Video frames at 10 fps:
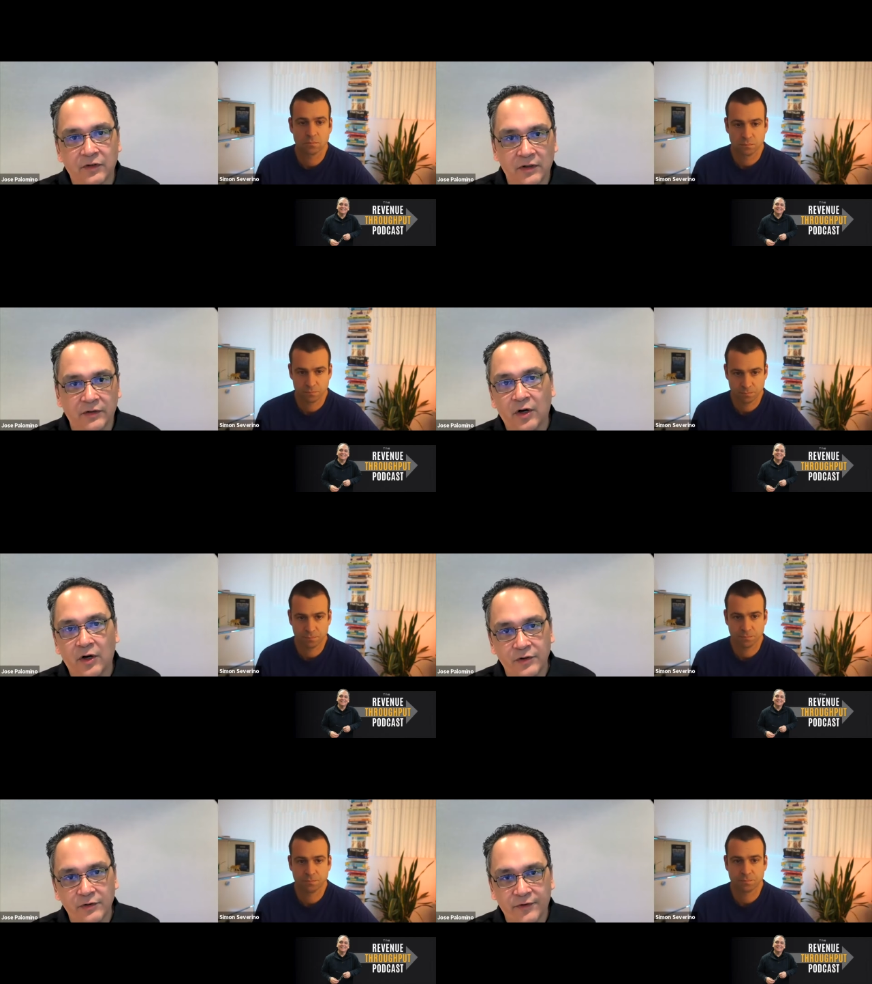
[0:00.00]
Speaker 1: on
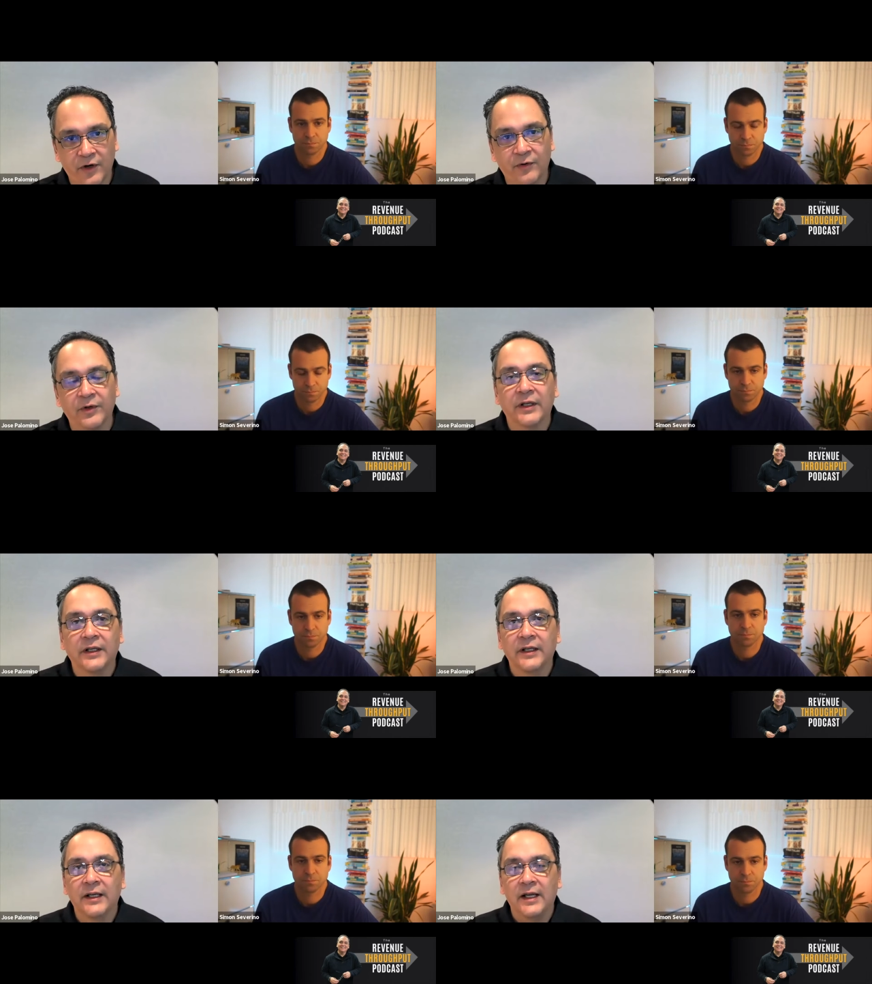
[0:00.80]
on your phone,
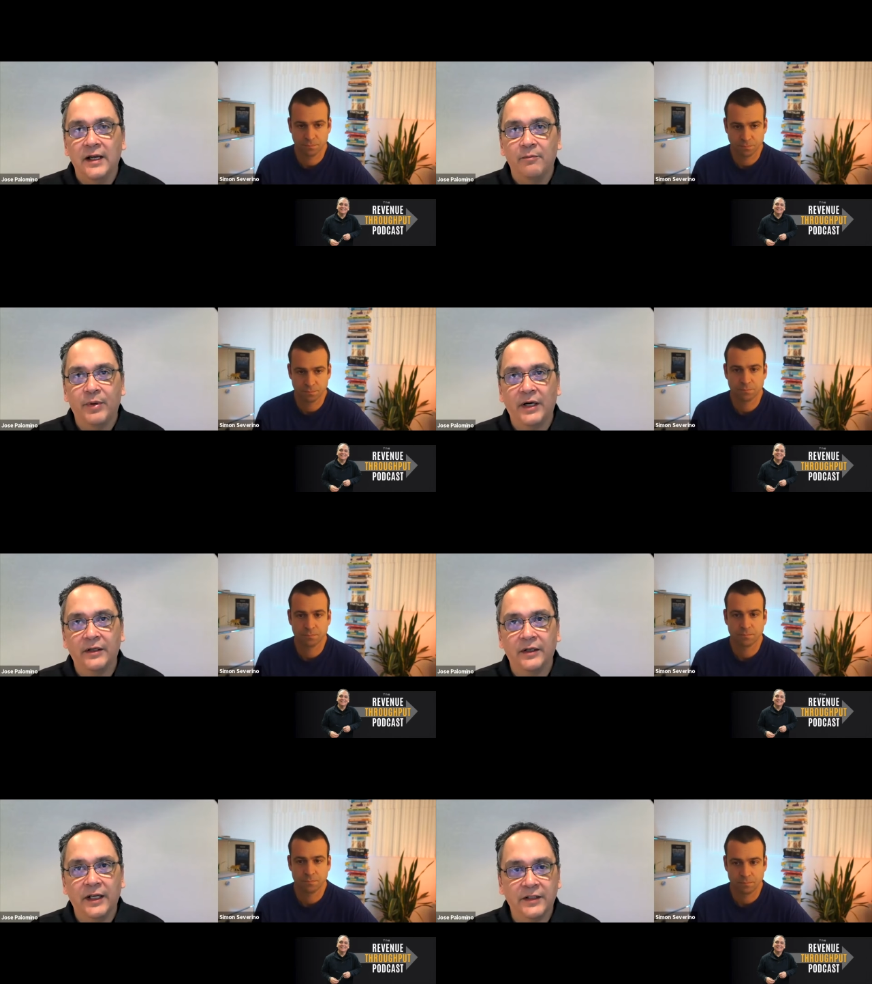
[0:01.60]
but
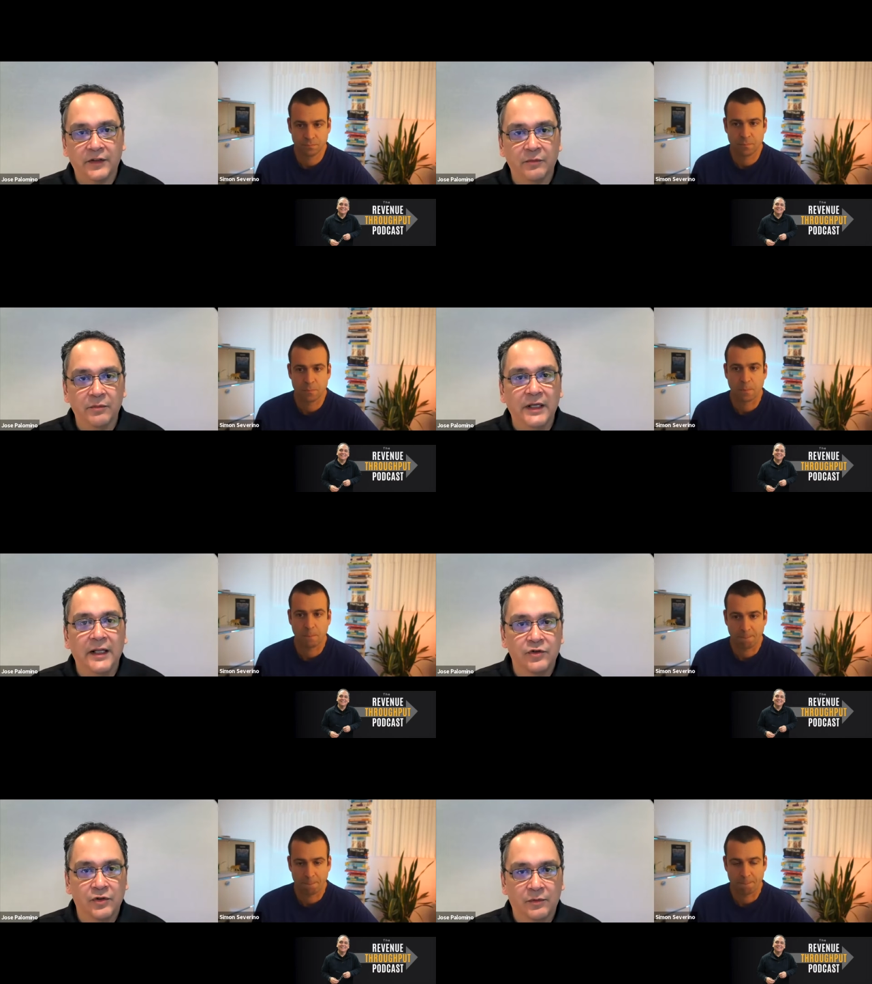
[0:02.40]
it doesn't mean
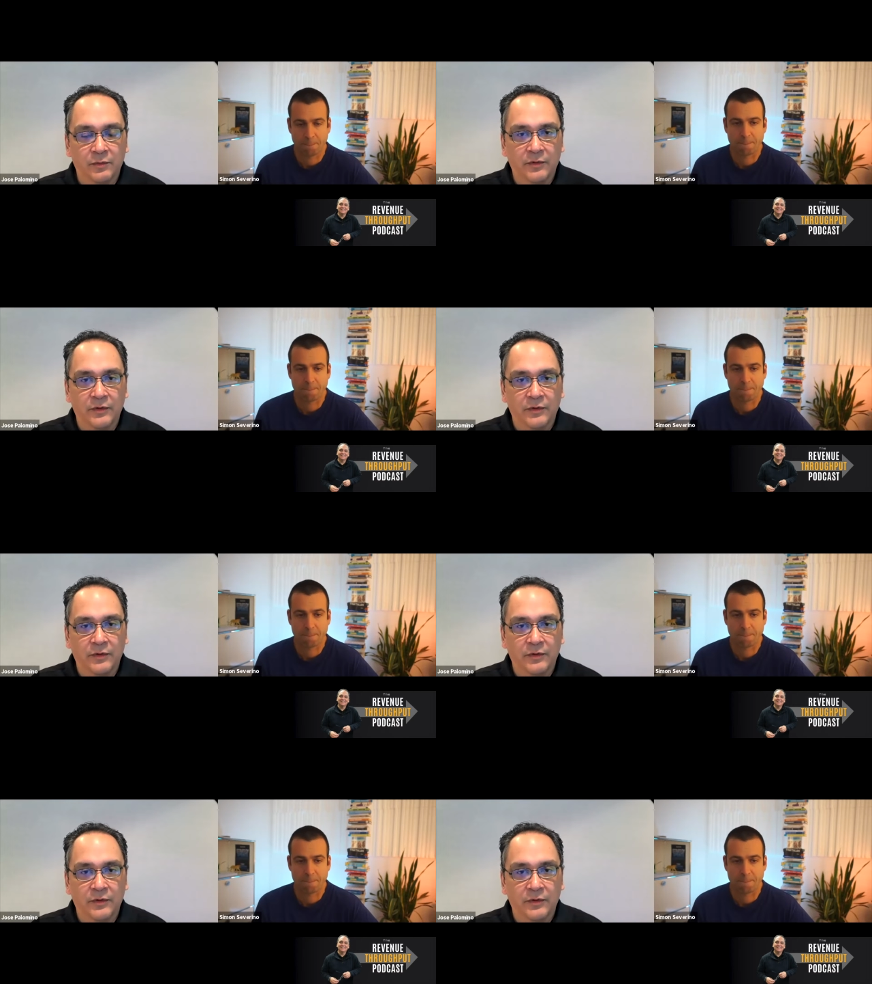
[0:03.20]
that you're,